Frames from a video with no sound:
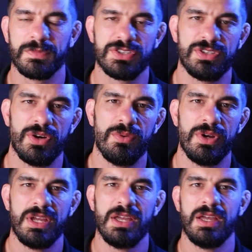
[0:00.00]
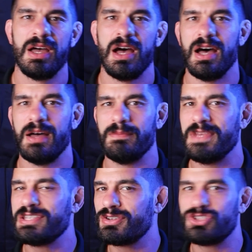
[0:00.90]
So
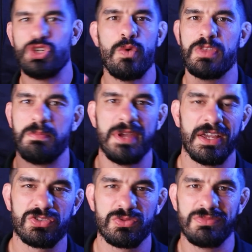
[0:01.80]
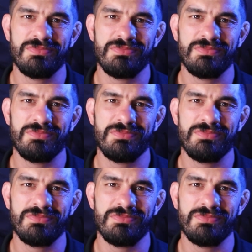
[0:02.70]
these are two of the biggest